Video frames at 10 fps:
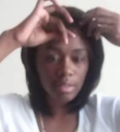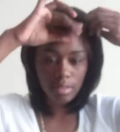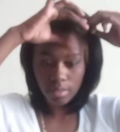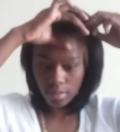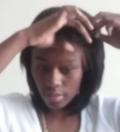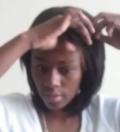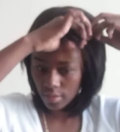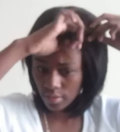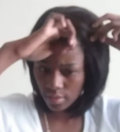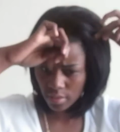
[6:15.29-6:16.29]

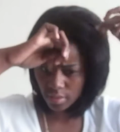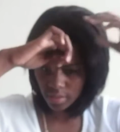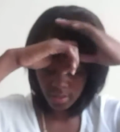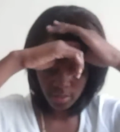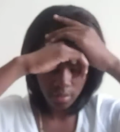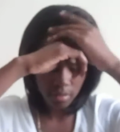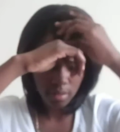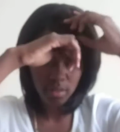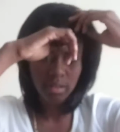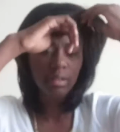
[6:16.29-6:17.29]

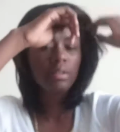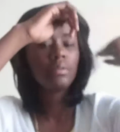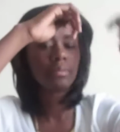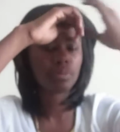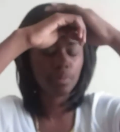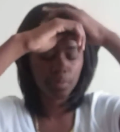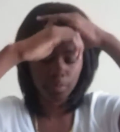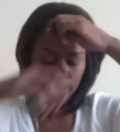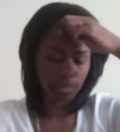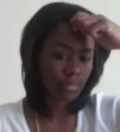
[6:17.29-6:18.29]

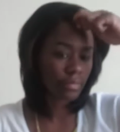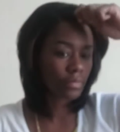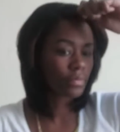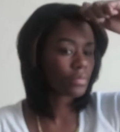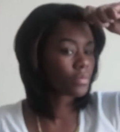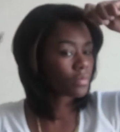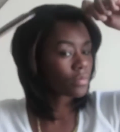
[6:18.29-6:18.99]
No one is speaking in this clip.